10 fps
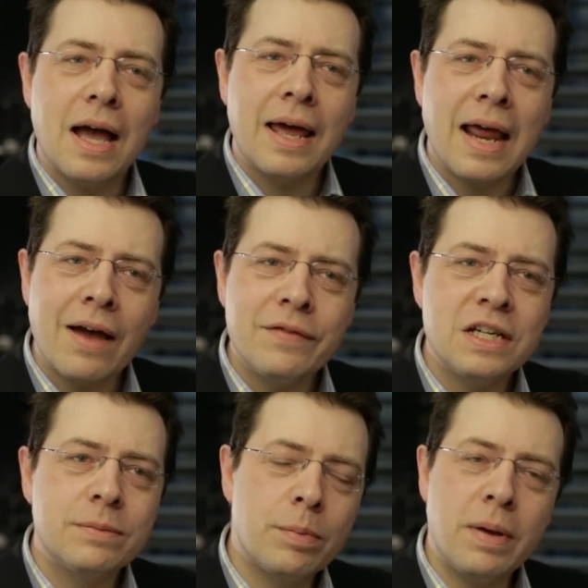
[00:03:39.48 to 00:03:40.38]
And
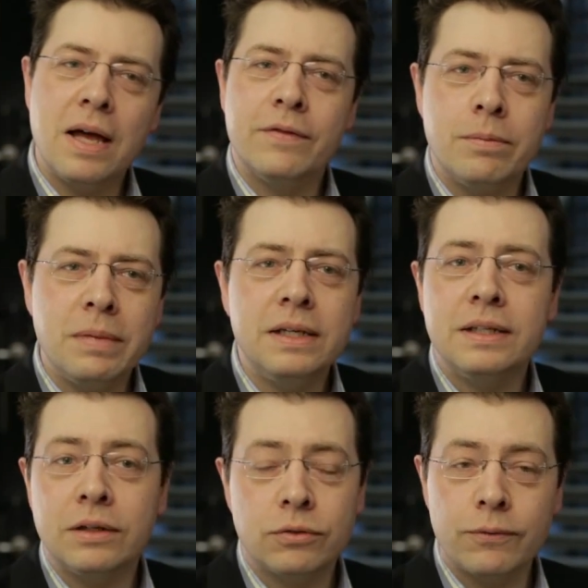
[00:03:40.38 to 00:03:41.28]
having to prepare for
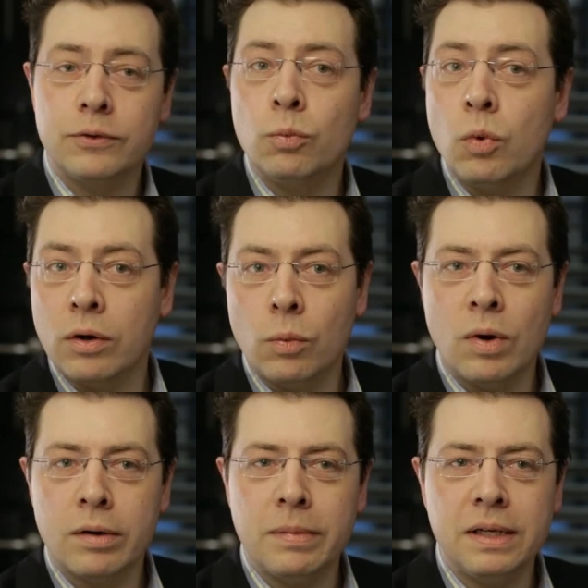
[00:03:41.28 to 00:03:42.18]
meetings, often
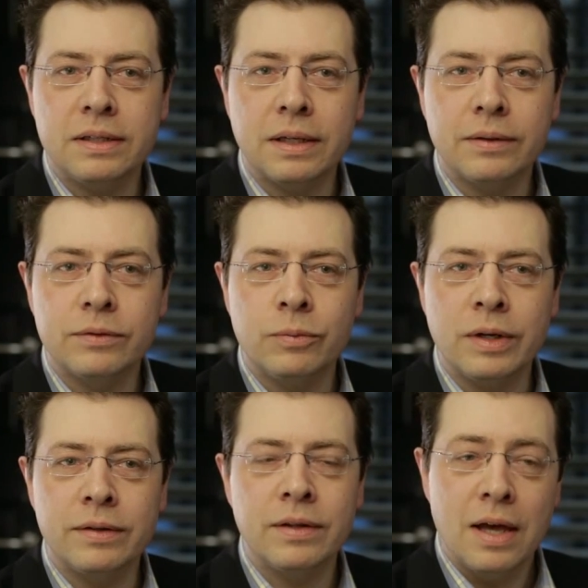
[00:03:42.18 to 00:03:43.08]
one-on-one meetings
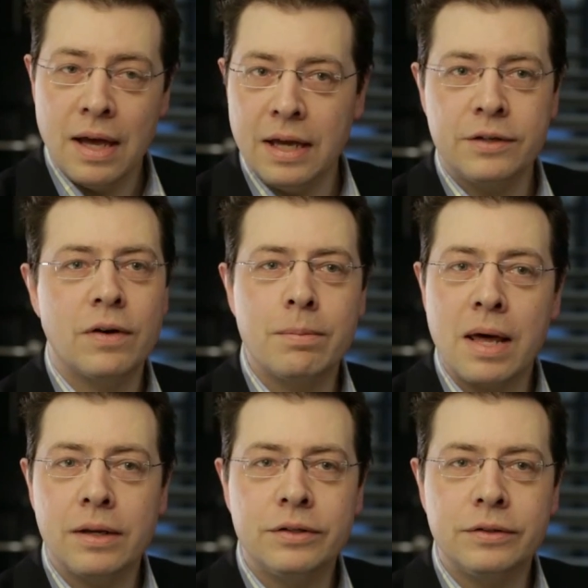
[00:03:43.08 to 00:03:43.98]
with hedge fund
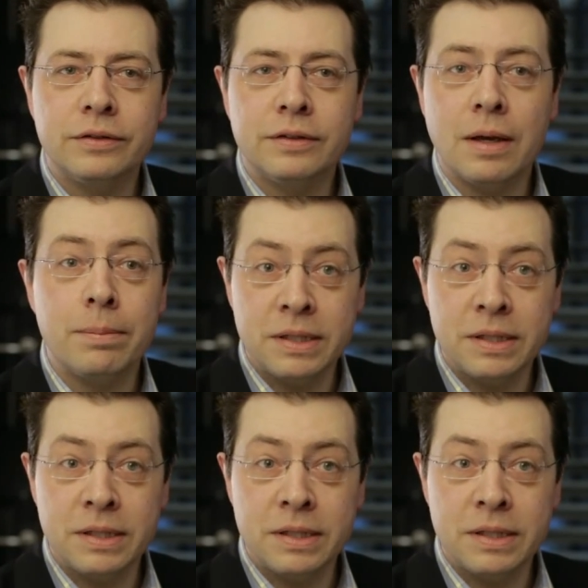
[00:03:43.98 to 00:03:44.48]
managers,